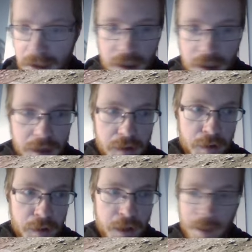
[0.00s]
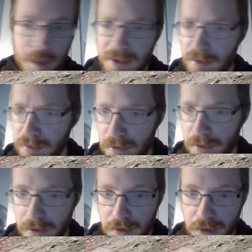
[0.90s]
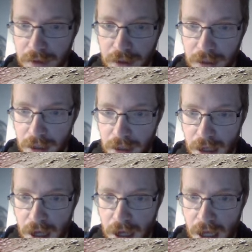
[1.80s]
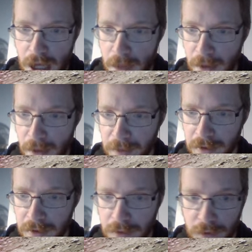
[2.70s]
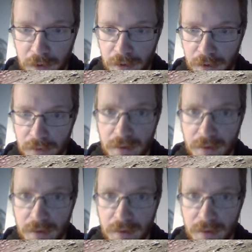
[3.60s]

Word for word: snow-capped hills or not. Uh, but I'm going the road towards